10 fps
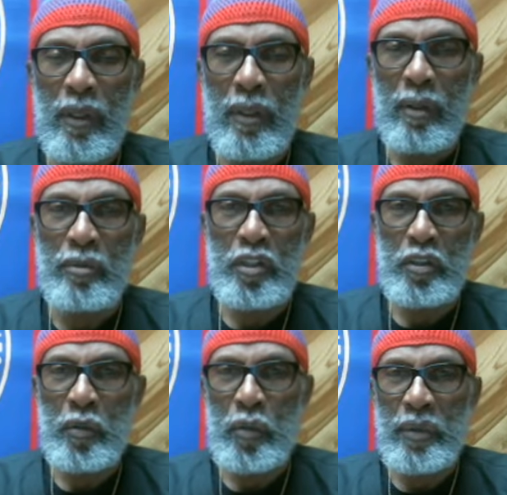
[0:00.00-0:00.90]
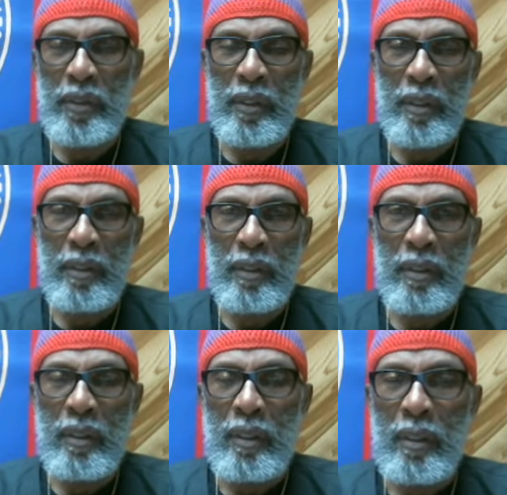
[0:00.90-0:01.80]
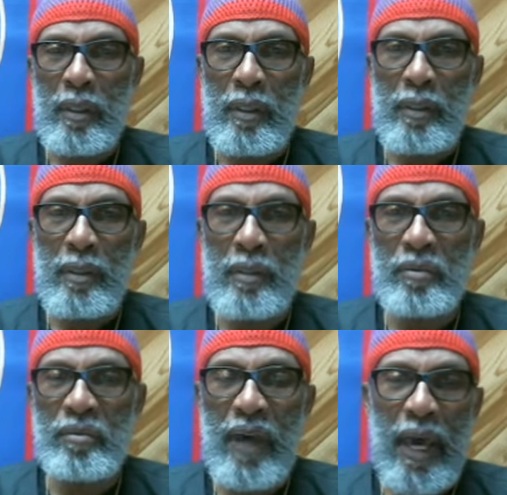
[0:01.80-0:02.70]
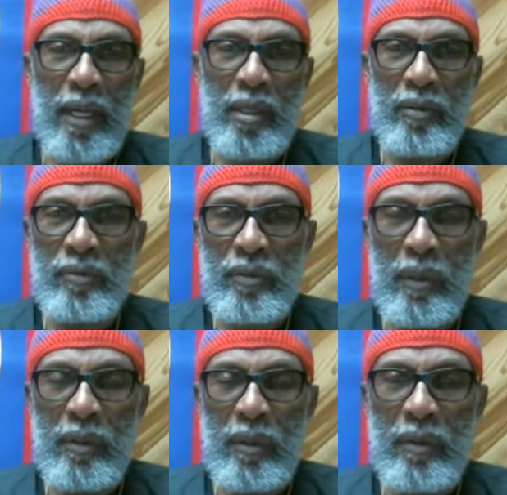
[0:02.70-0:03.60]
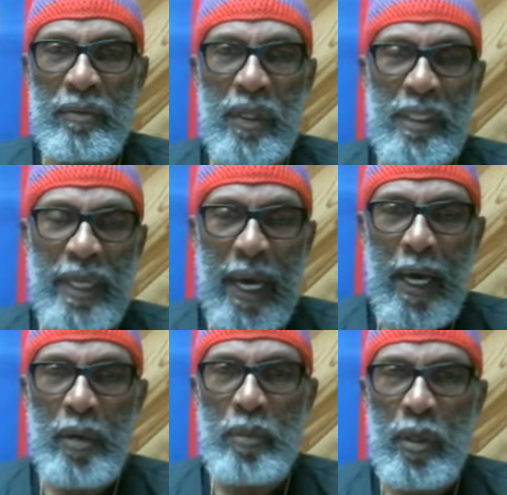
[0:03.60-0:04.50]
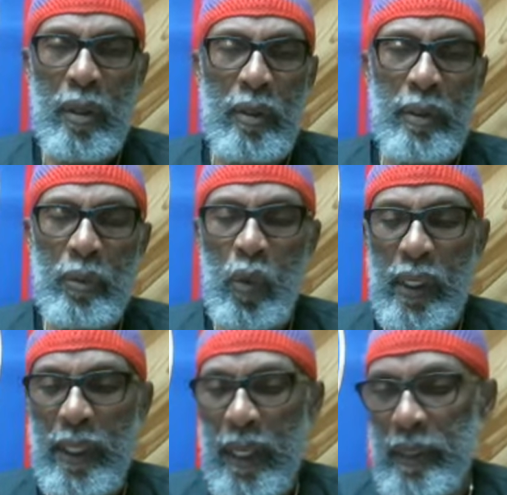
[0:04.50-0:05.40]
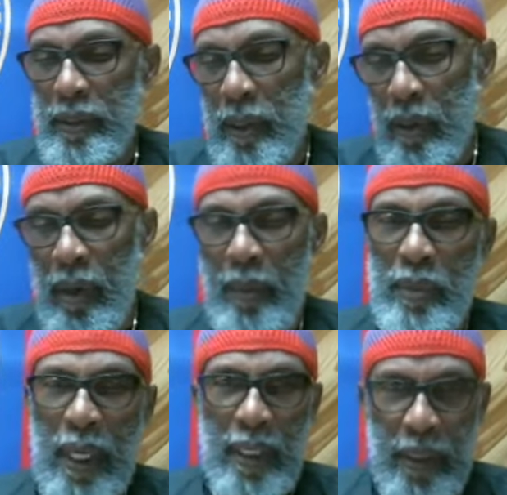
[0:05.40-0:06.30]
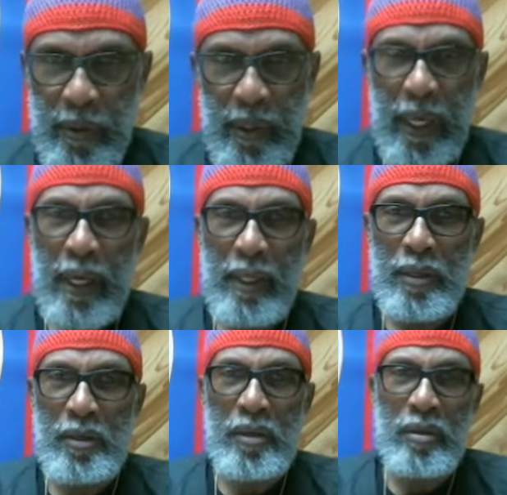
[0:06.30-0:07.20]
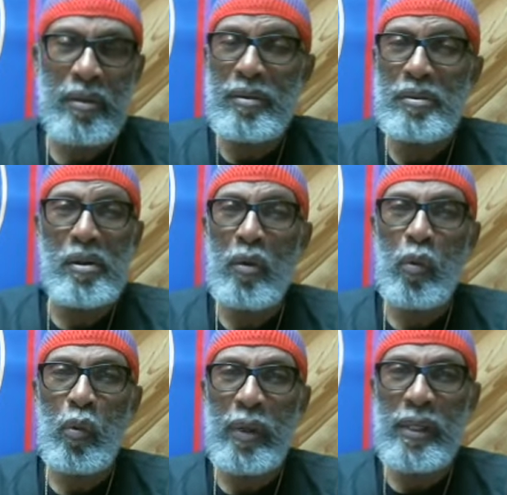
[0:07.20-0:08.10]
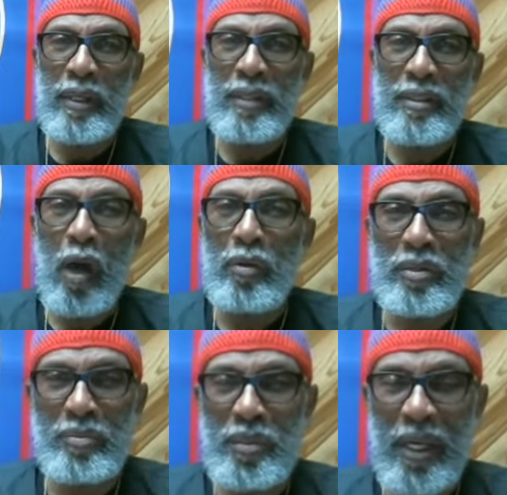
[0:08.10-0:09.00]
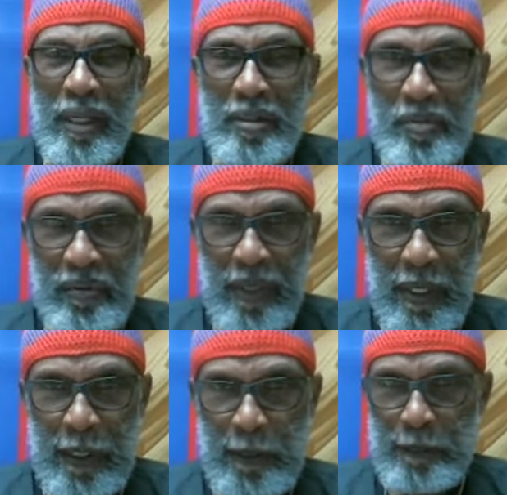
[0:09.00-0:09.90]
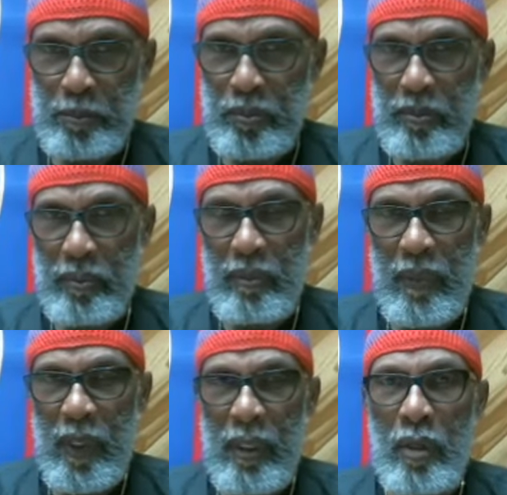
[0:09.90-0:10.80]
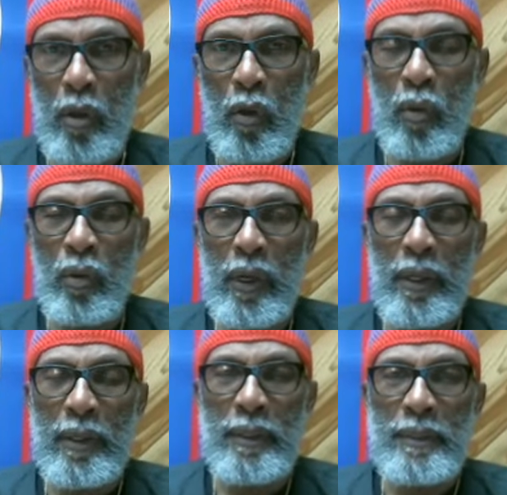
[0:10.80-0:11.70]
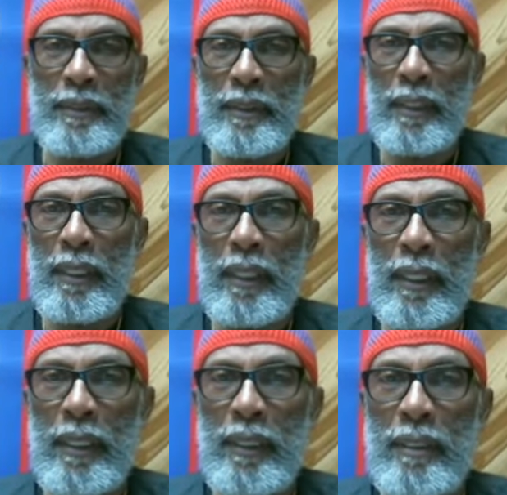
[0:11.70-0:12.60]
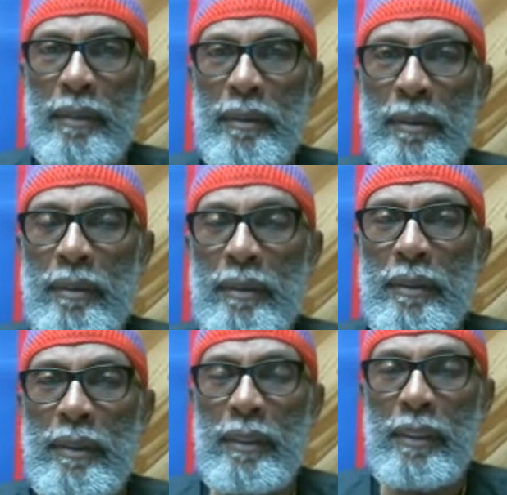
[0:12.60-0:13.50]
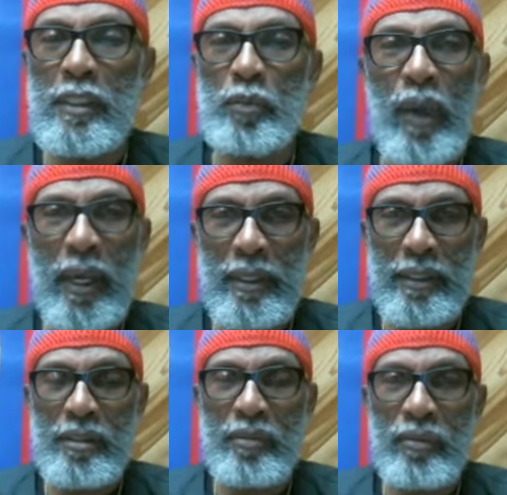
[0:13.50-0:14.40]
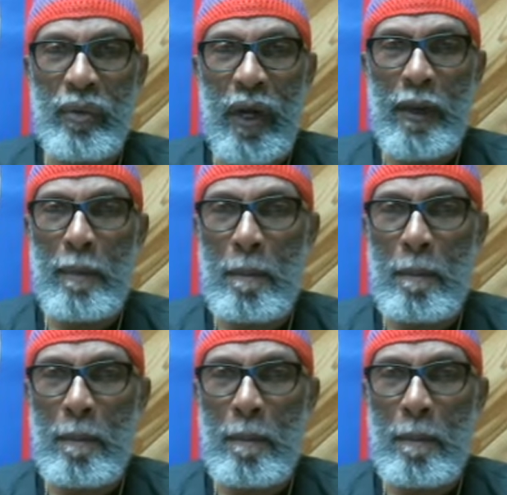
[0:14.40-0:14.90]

you know deal with the dividing of of the time, you know, and whatnot. So I'm like, okay, you, you know, it, it's all subjective, you know, uh, uh, speculative, right?